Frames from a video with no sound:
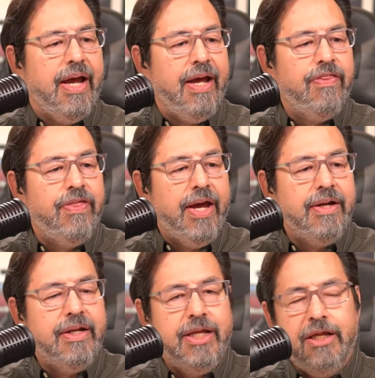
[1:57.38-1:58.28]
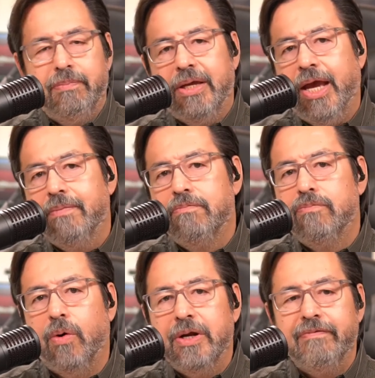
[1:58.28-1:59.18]
And then he became
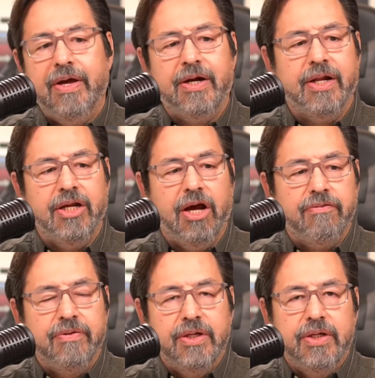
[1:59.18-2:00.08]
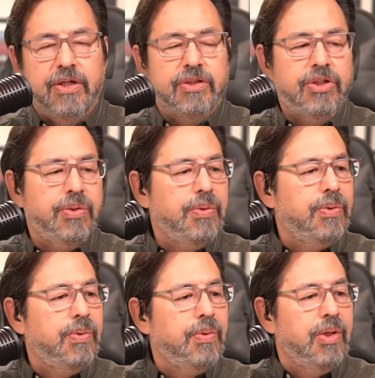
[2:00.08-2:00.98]
motivated enough
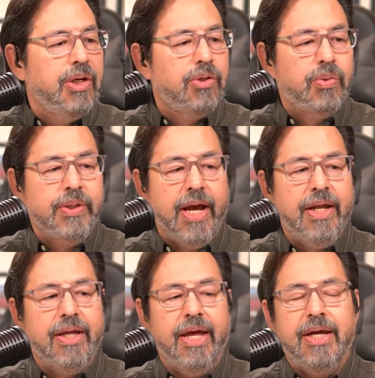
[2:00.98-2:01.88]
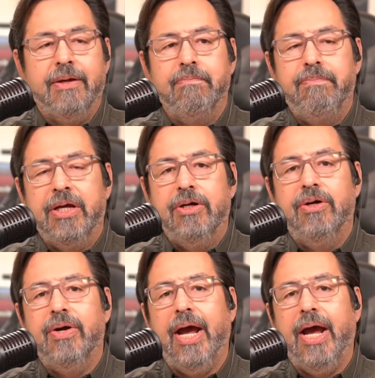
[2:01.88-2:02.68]
to create a competitor